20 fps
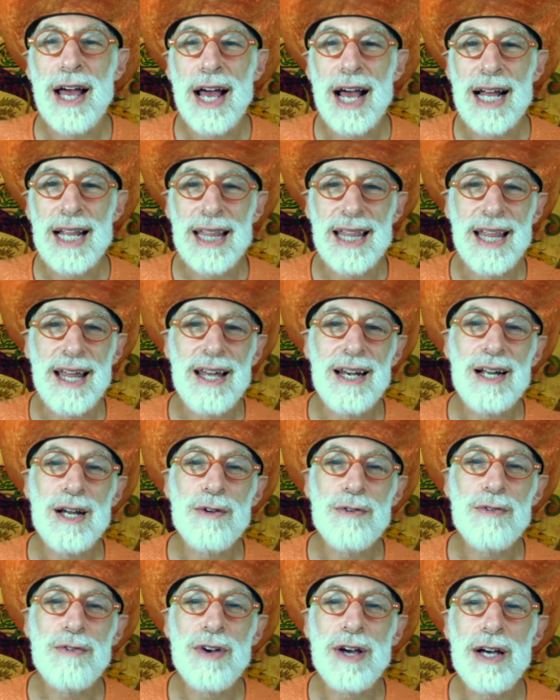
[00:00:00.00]
And then
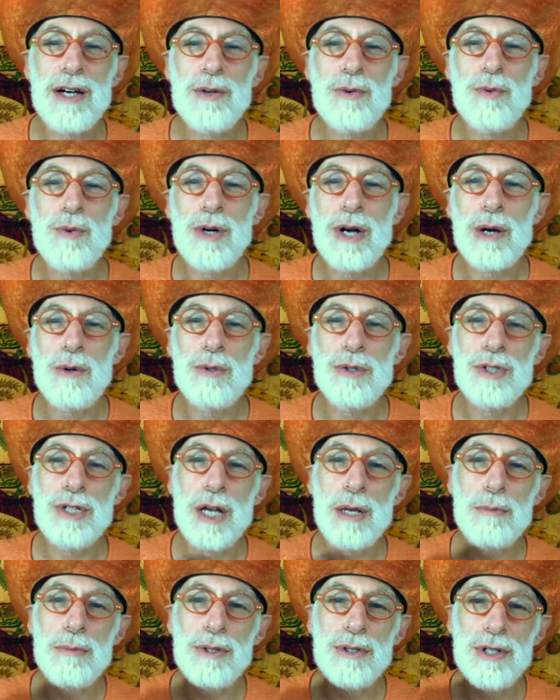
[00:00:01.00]
I found, when I was
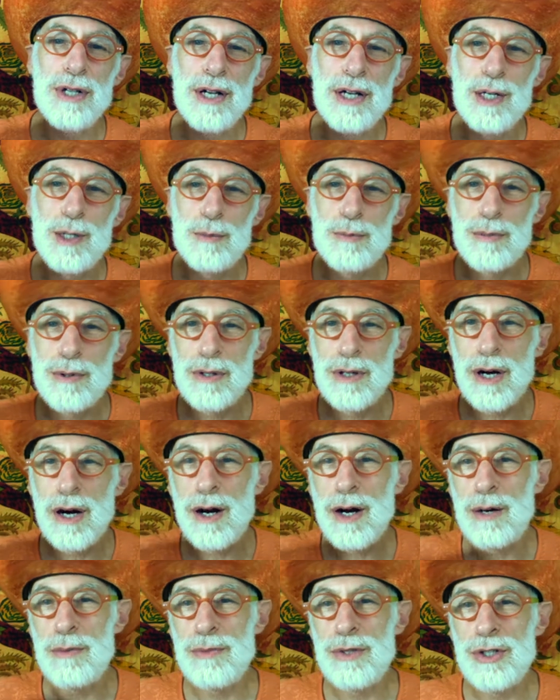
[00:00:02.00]
able to help
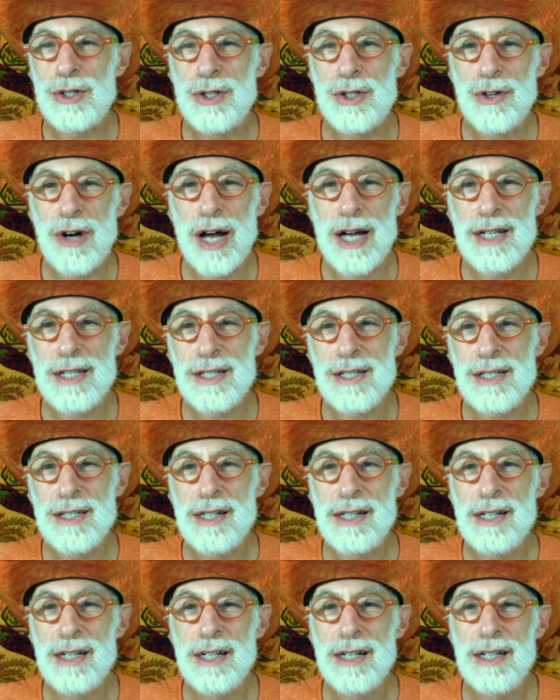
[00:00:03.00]
calm the stress,
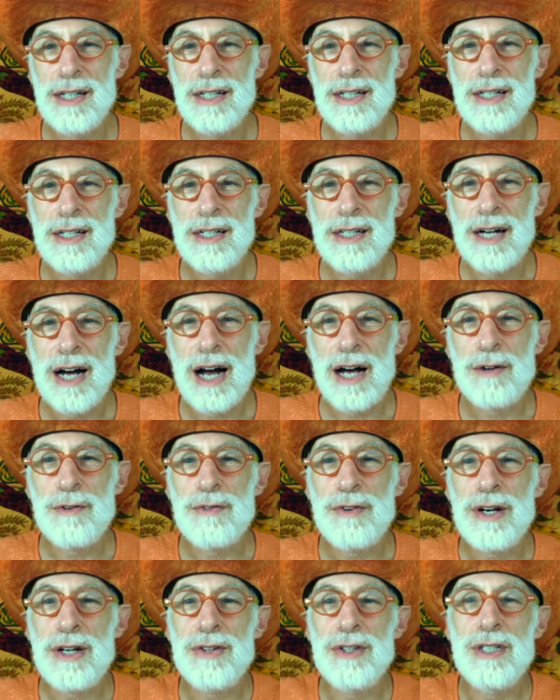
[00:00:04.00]
I
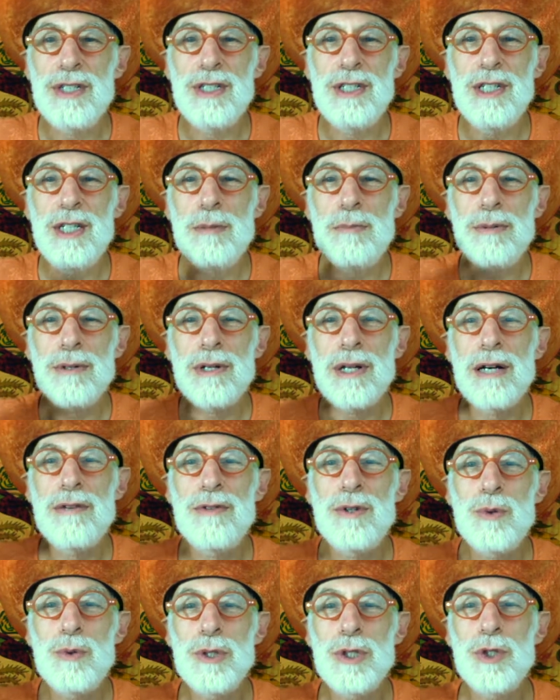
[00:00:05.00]
found the deeper
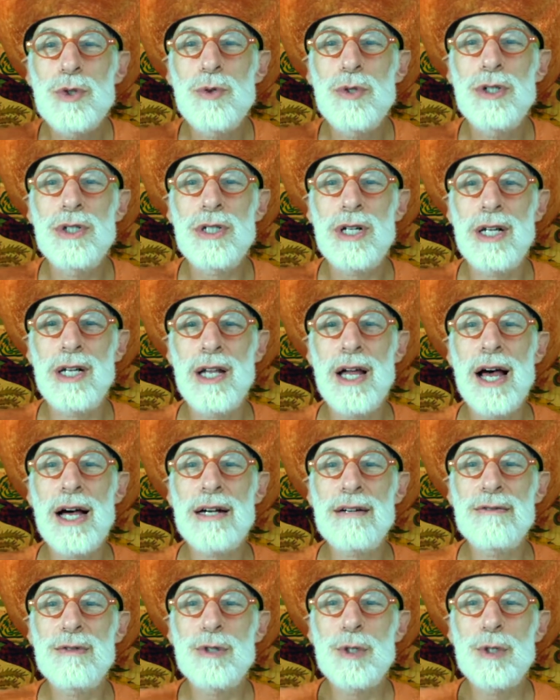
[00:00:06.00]
level, which was a lack of